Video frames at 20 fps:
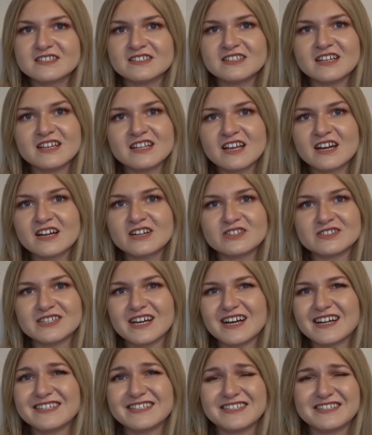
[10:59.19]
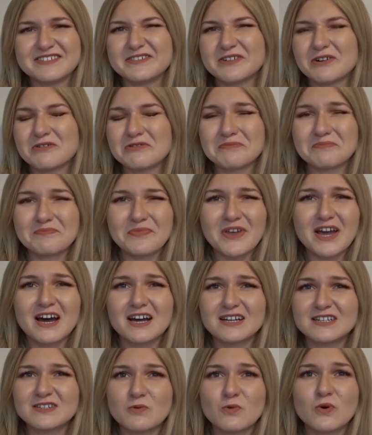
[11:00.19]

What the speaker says: and then I just had it. I